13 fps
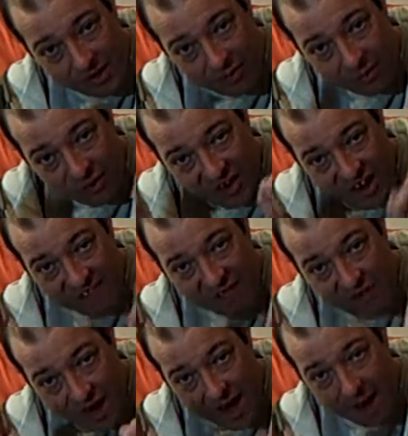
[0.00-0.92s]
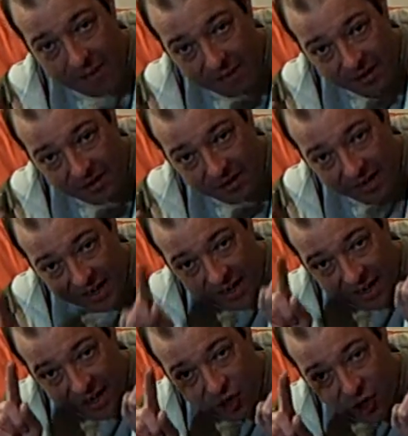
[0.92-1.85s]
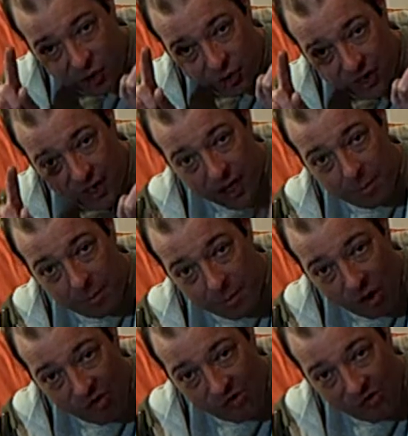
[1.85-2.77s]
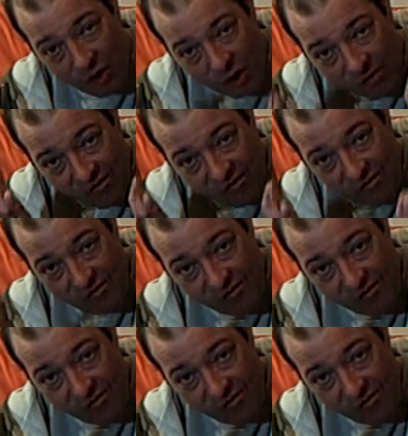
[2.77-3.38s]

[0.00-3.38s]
It will never happen unless you get up off your